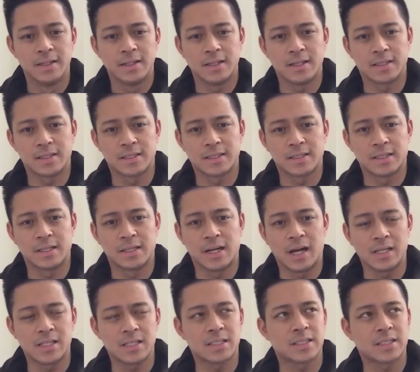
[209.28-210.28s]
is uh
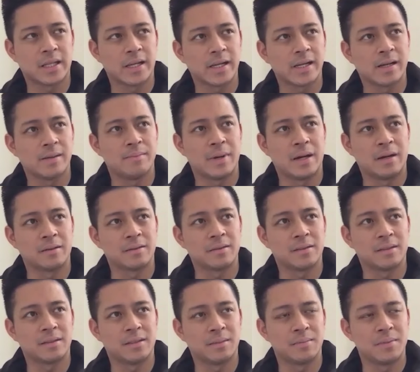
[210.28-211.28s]
i just think
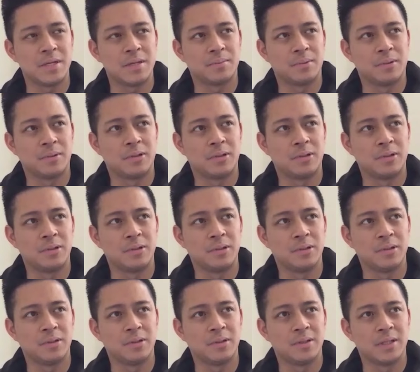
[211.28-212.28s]
about the
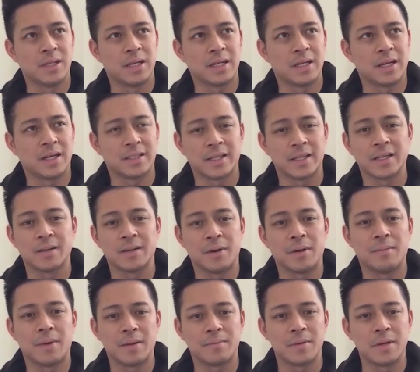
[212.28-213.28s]
people like i think
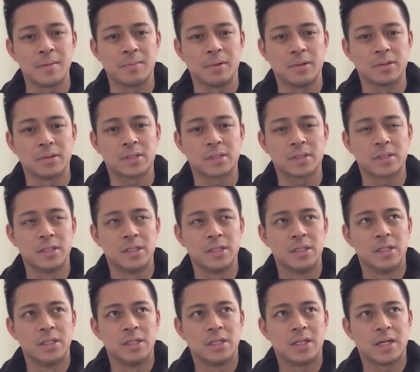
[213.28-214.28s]
about my peoples
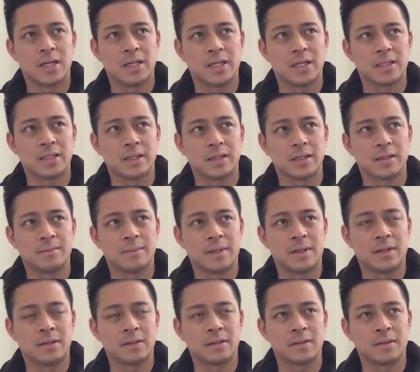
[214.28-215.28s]
and i think
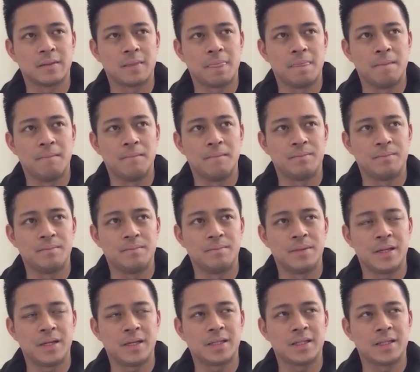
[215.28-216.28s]
about
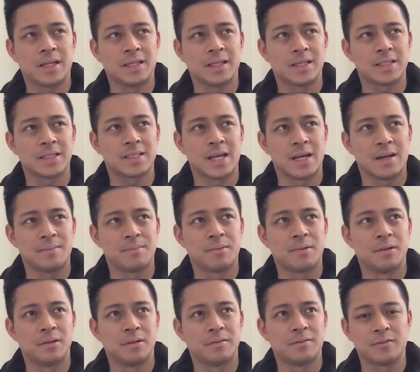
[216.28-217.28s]
being that
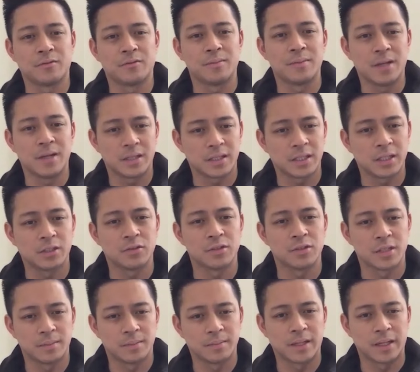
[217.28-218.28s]
example of from nothing to
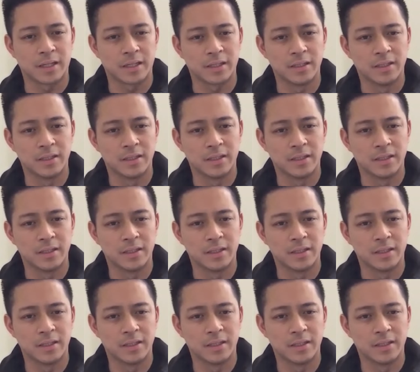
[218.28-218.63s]
something